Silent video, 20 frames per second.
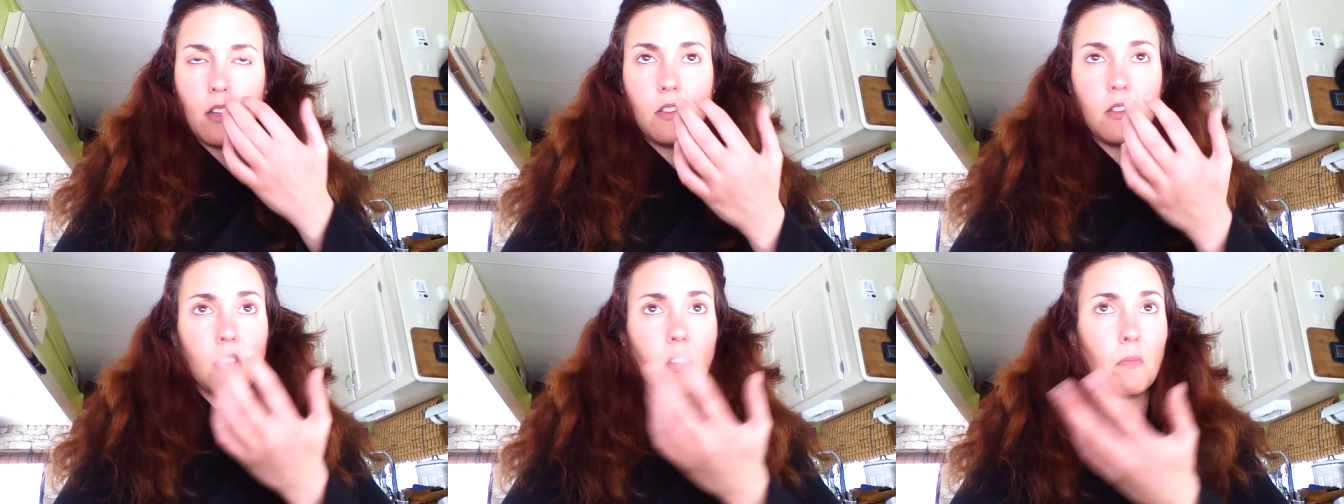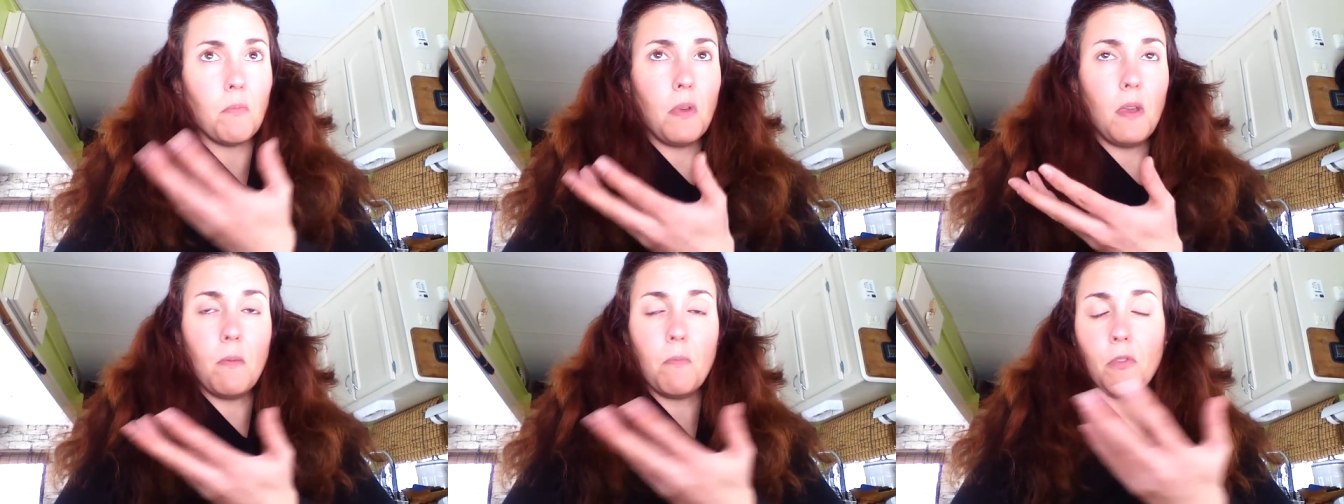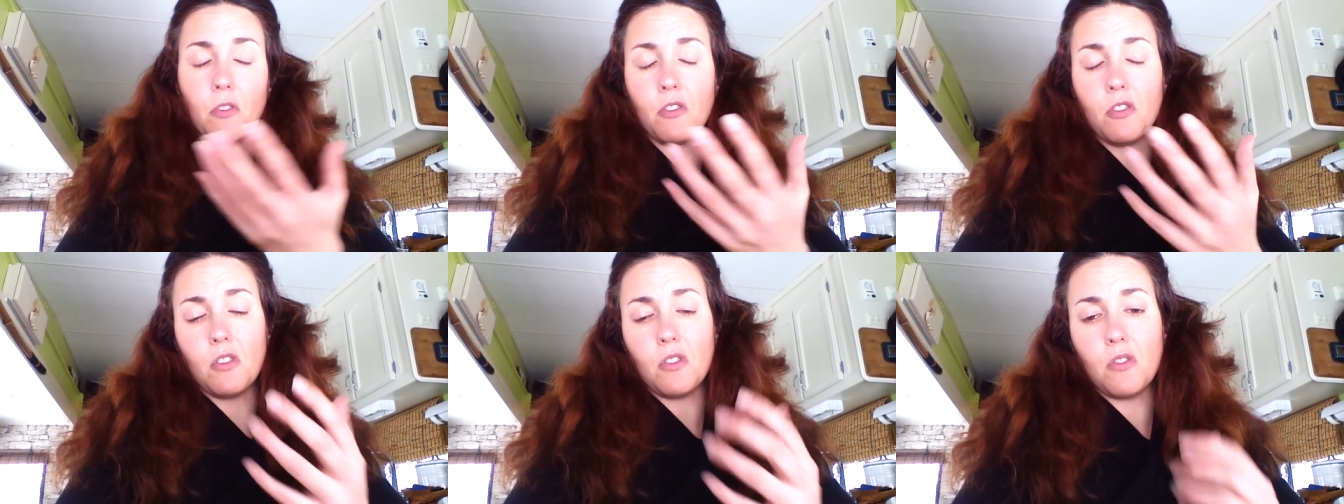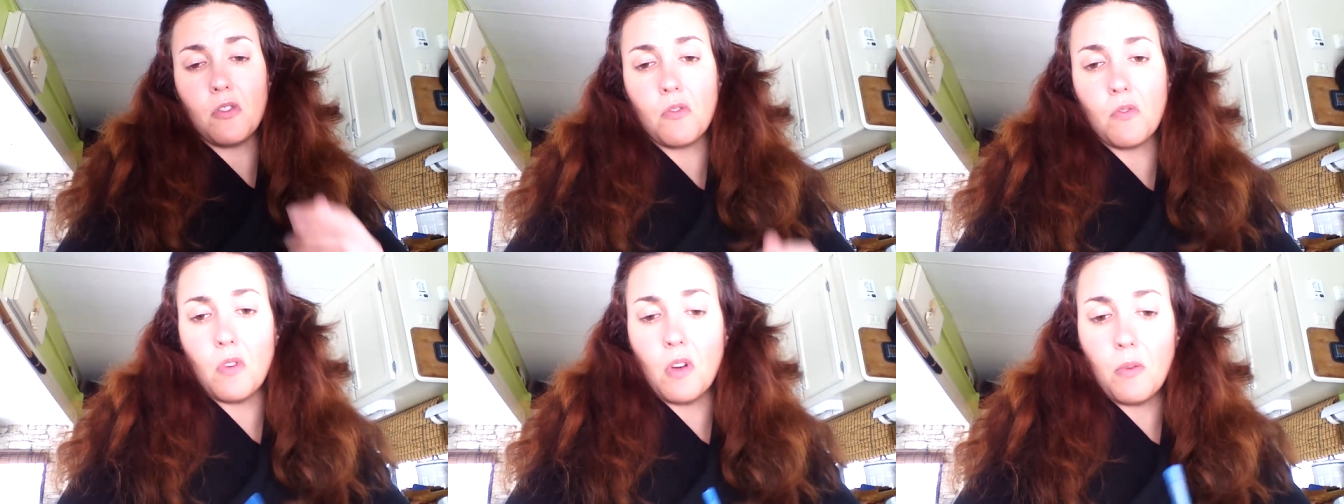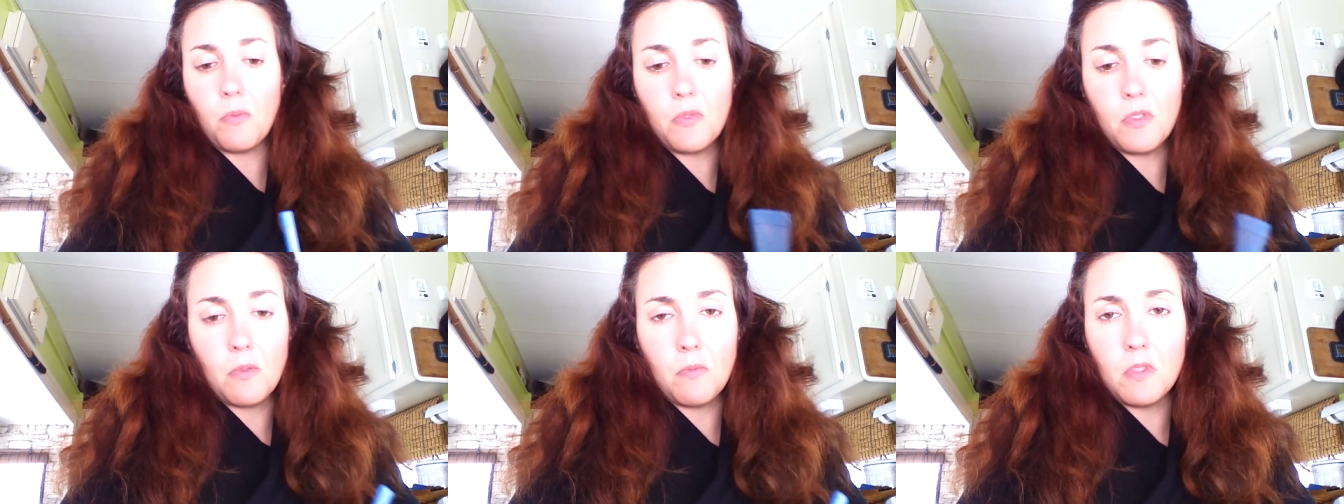Some people just threw
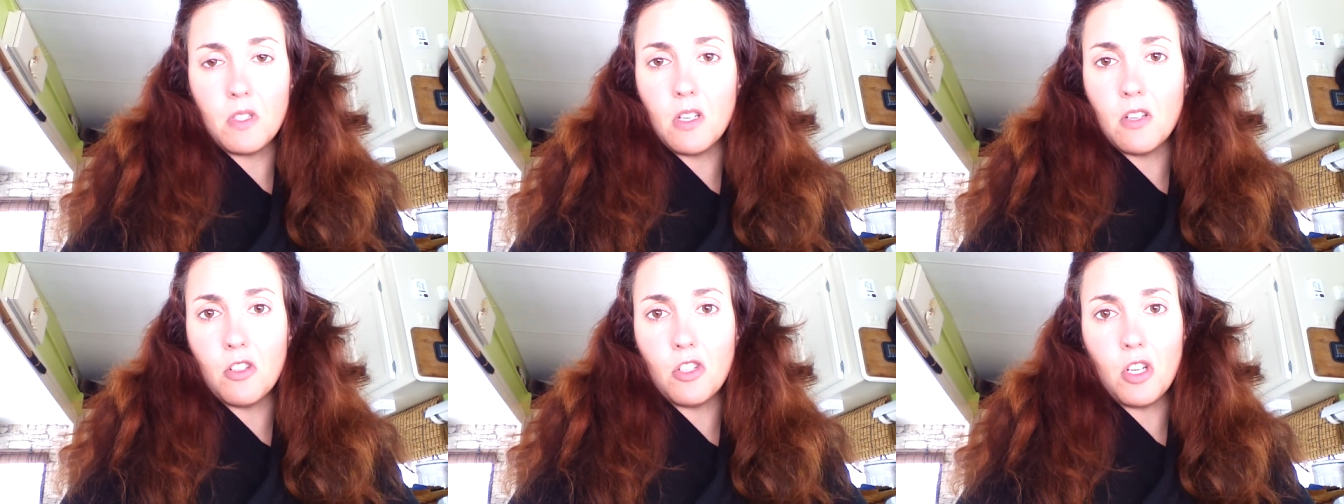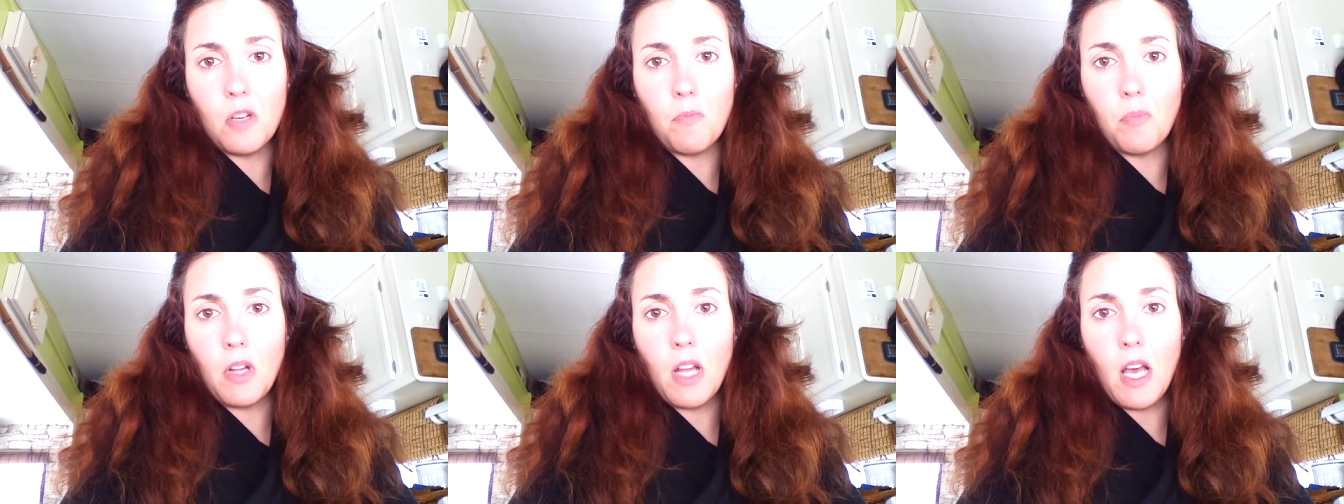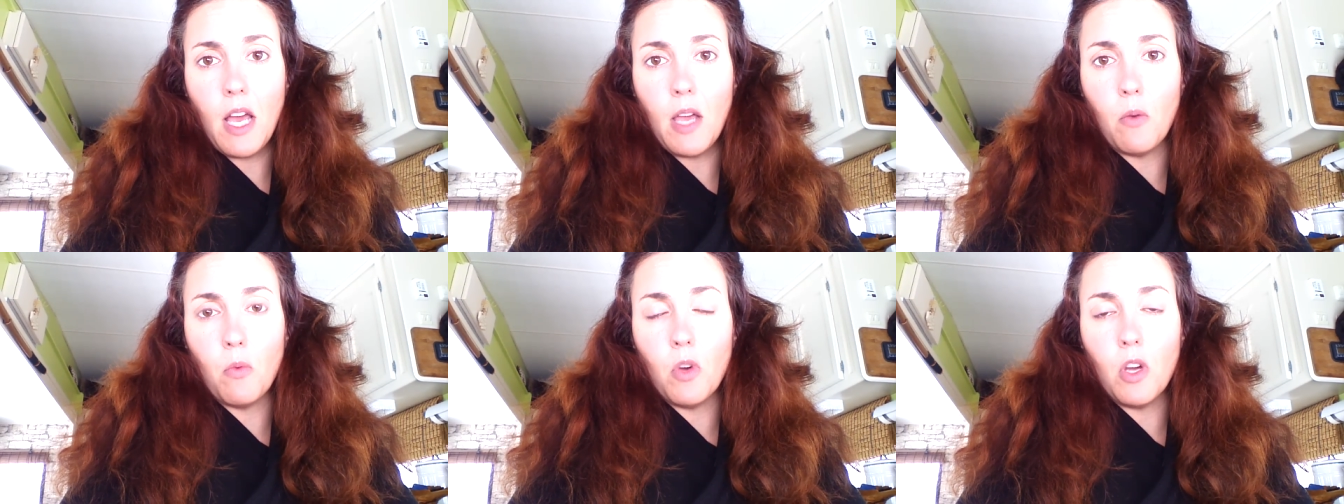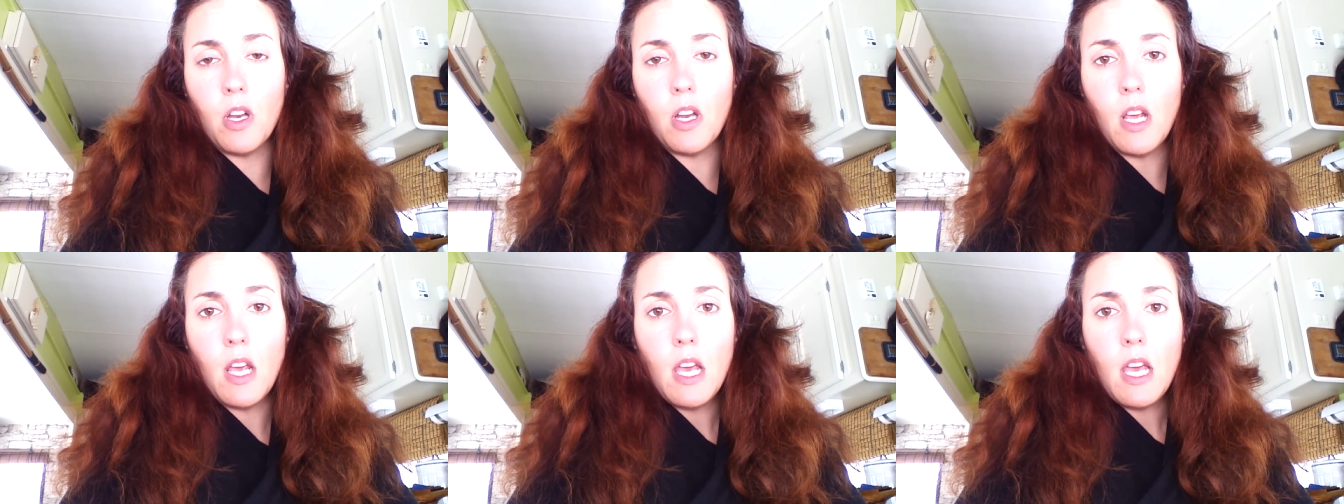up some dingy plywood.